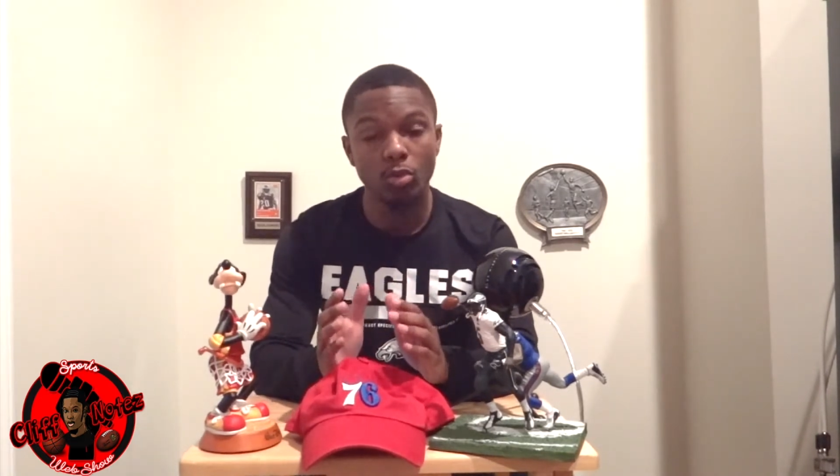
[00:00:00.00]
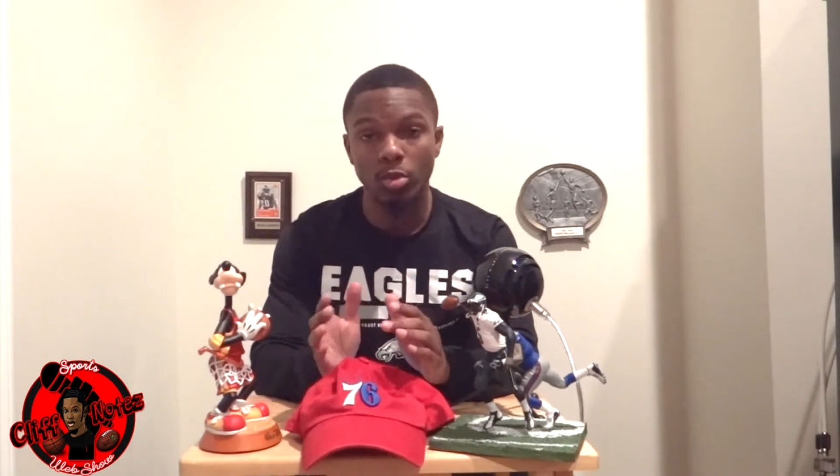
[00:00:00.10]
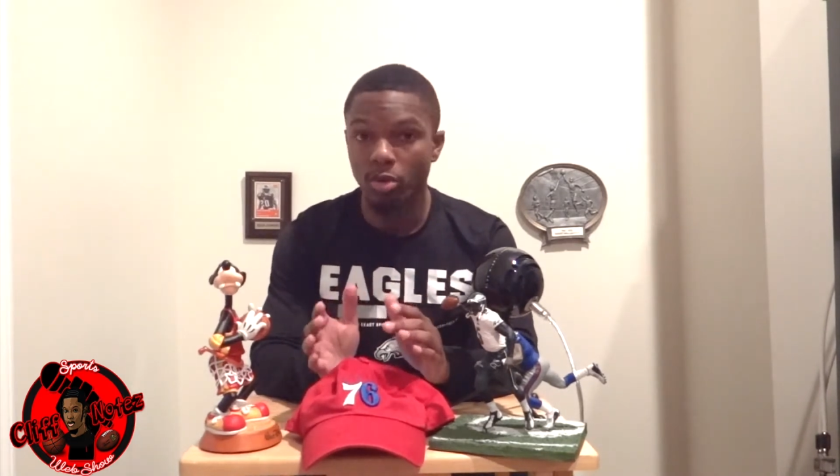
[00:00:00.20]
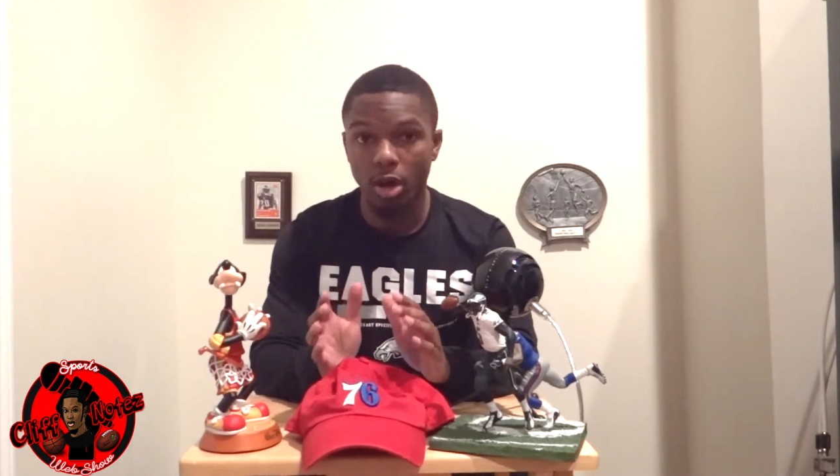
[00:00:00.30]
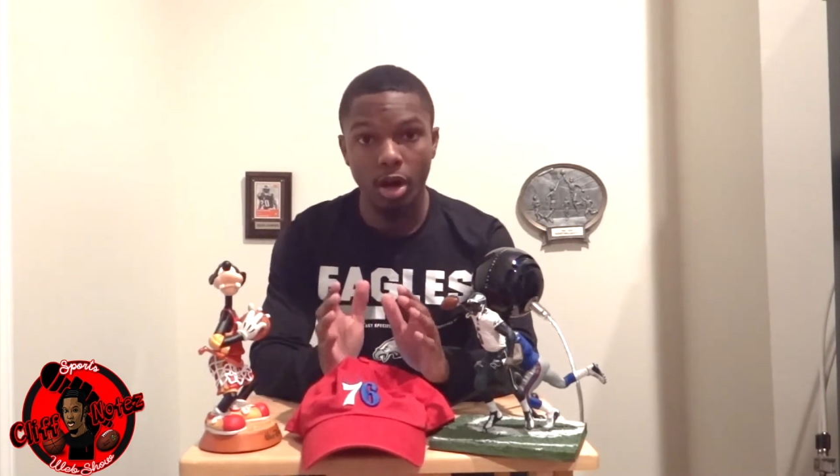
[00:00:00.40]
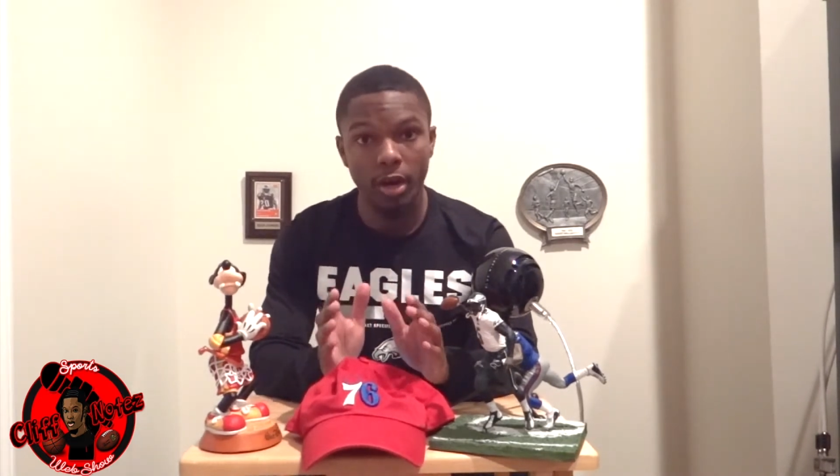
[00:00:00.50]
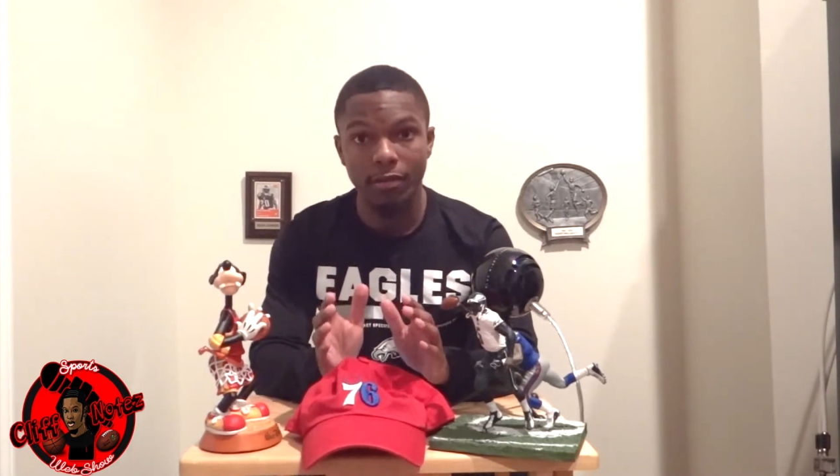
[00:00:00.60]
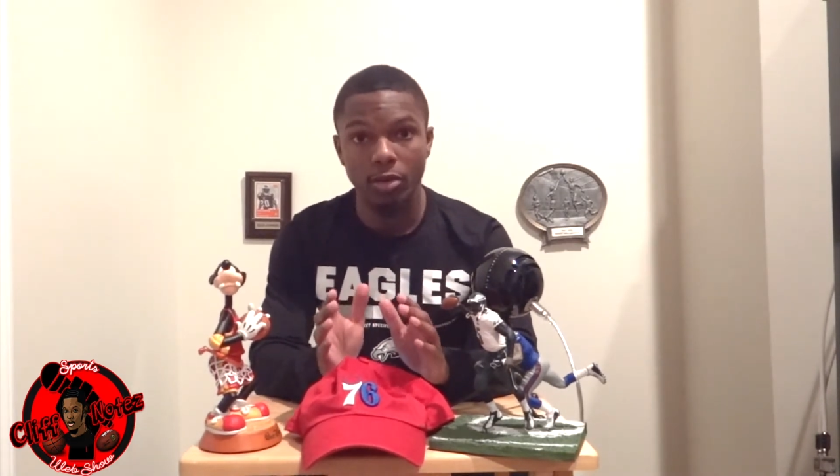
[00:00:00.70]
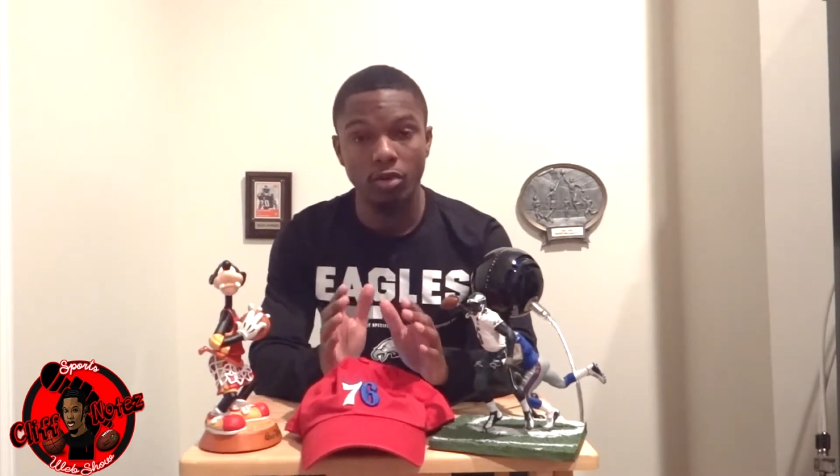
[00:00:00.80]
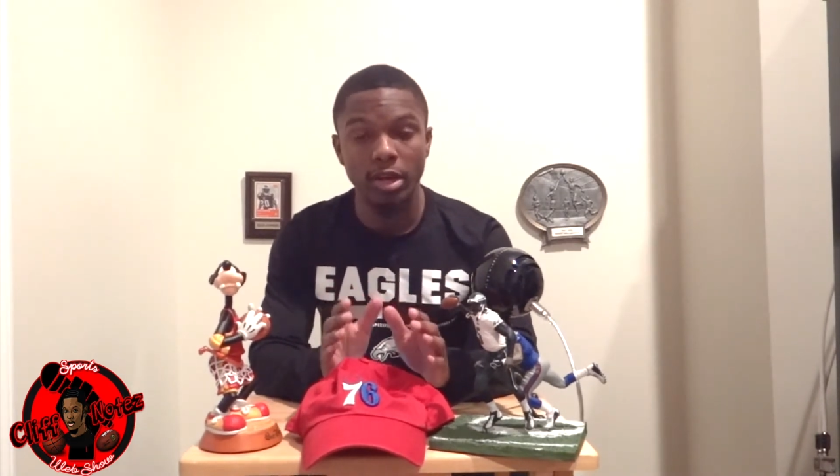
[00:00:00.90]
who are
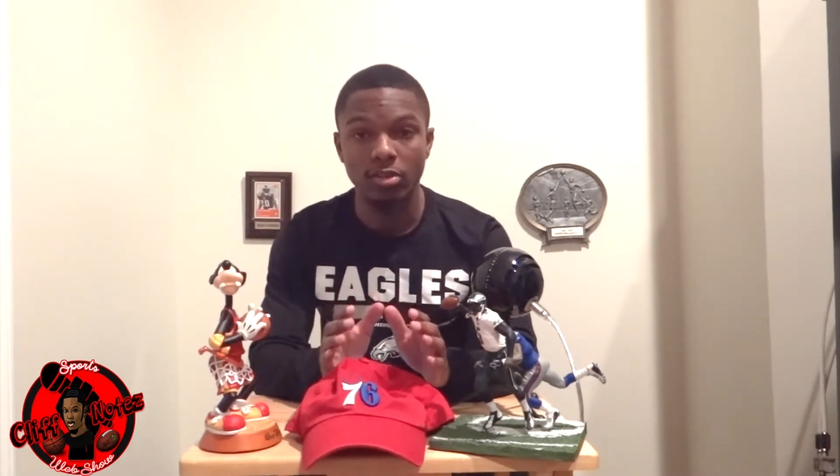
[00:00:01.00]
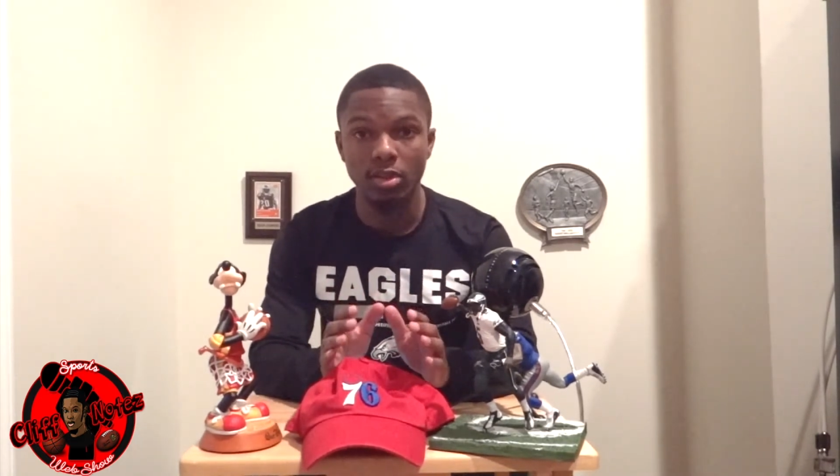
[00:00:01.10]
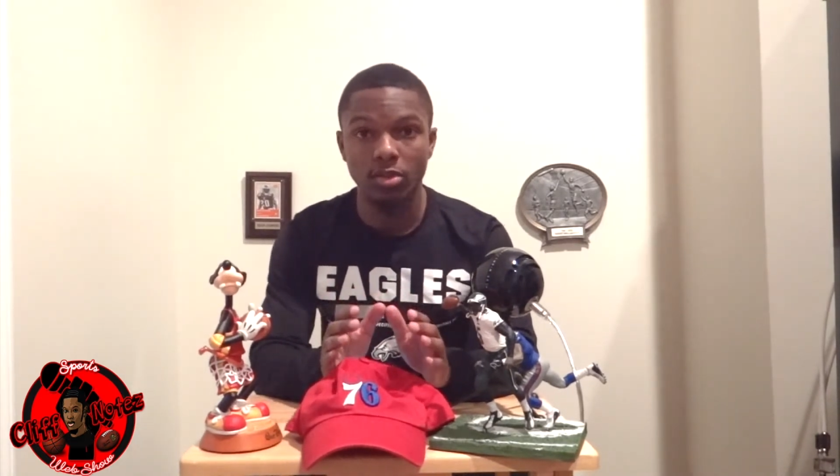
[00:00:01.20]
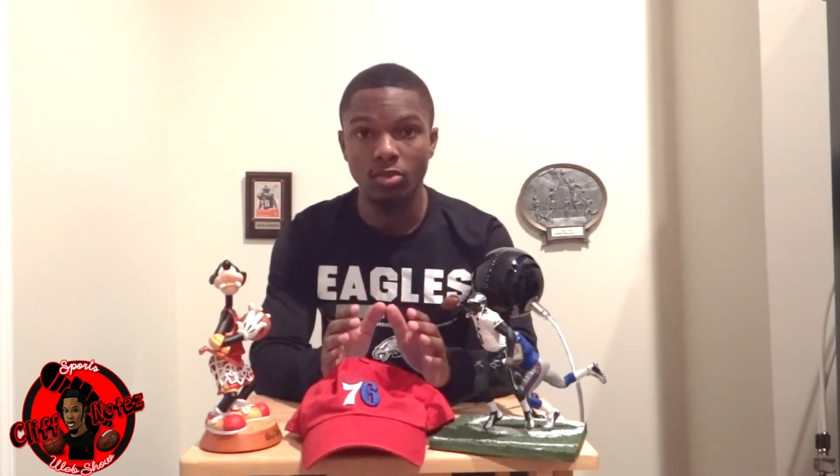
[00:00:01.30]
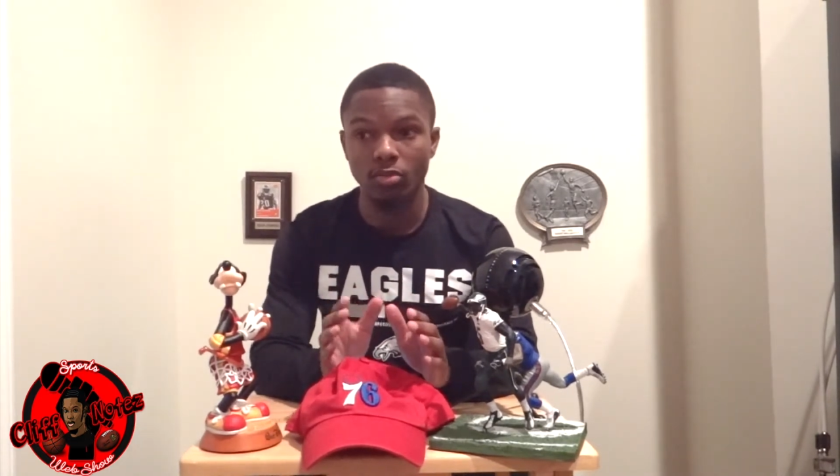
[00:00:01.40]
having great seasons,